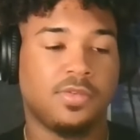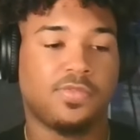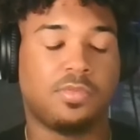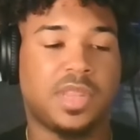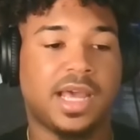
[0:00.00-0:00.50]

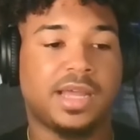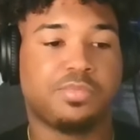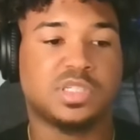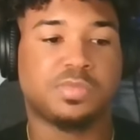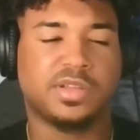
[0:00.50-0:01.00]
from that
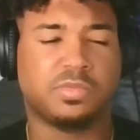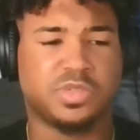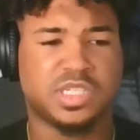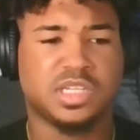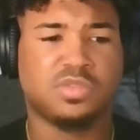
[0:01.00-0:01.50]
perspective,
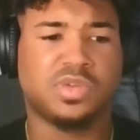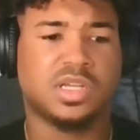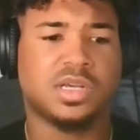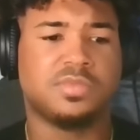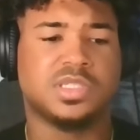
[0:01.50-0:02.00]
particularly when
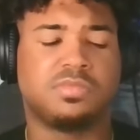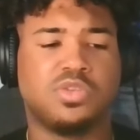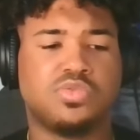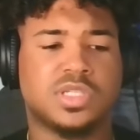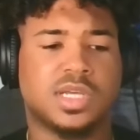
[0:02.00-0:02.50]
it comes to
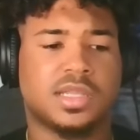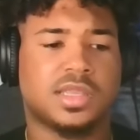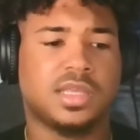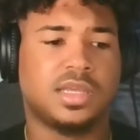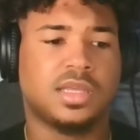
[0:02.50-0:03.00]
music, I
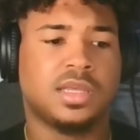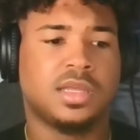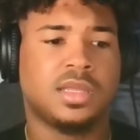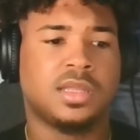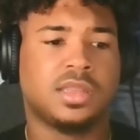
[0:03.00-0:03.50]
think
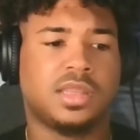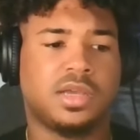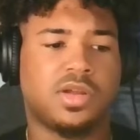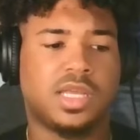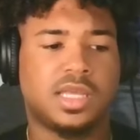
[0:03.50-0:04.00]

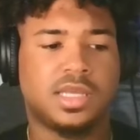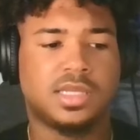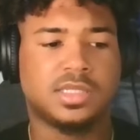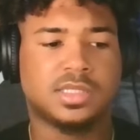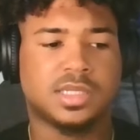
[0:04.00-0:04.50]
there
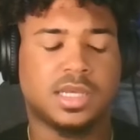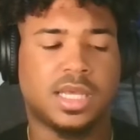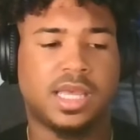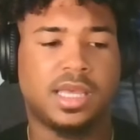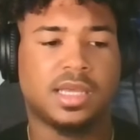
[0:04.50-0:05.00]
is
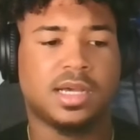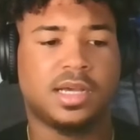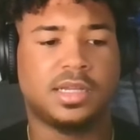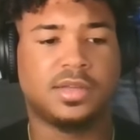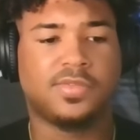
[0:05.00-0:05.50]
a
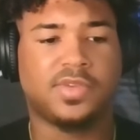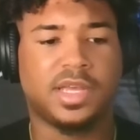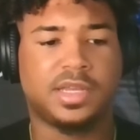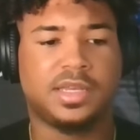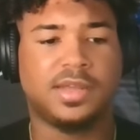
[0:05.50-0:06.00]
kind of
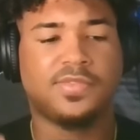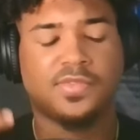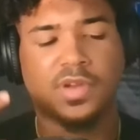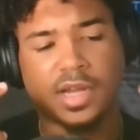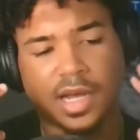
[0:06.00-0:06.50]
a
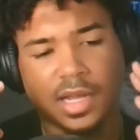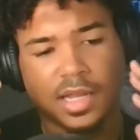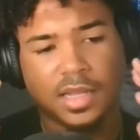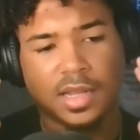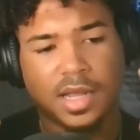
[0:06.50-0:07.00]
different
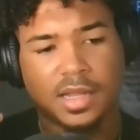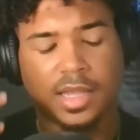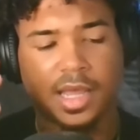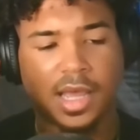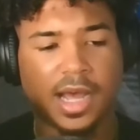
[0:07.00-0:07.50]

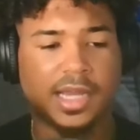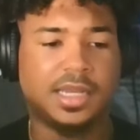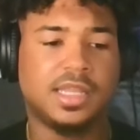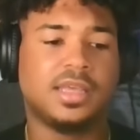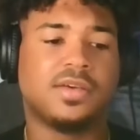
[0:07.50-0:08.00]
like
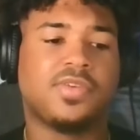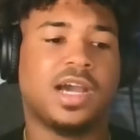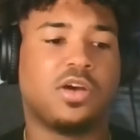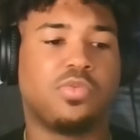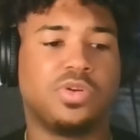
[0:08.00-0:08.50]
idea of
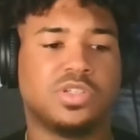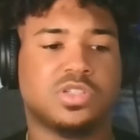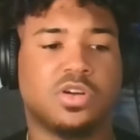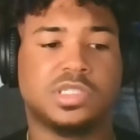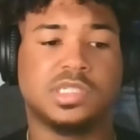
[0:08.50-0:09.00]
how we're
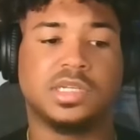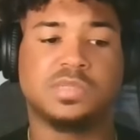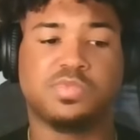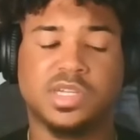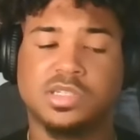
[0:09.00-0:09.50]
starting to
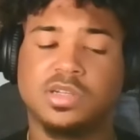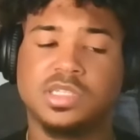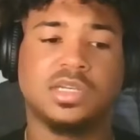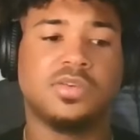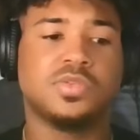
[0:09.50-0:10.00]
express
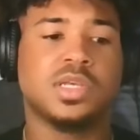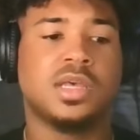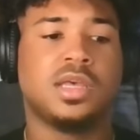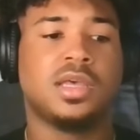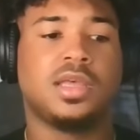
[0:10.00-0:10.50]
ourselves.
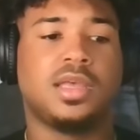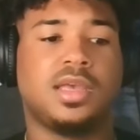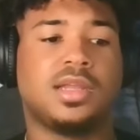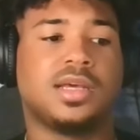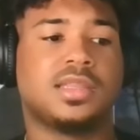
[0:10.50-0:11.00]

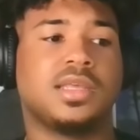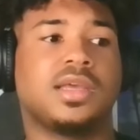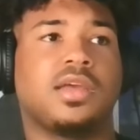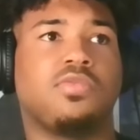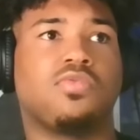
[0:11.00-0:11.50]
And I
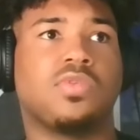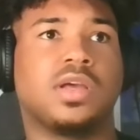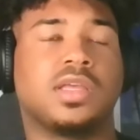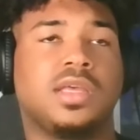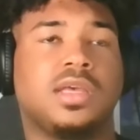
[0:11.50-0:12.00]
think it
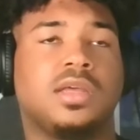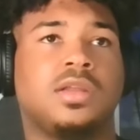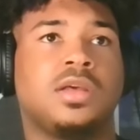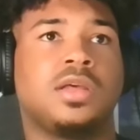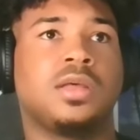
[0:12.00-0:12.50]
again,